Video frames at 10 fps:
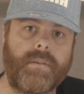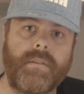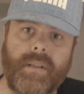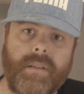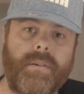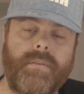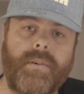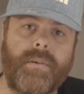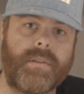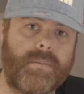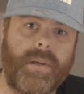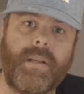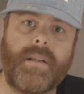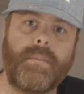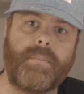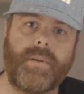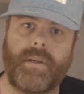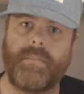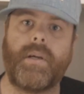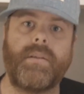teleconverter as well, but
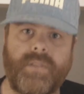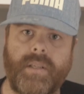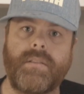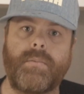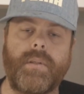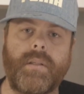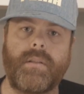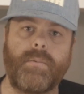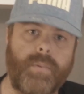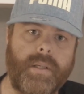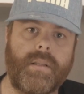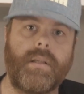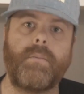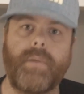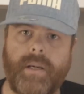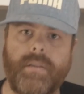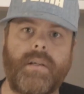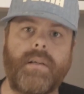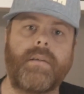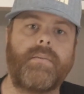I changed with it with and without
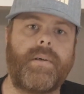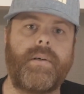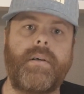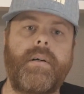teleconverter.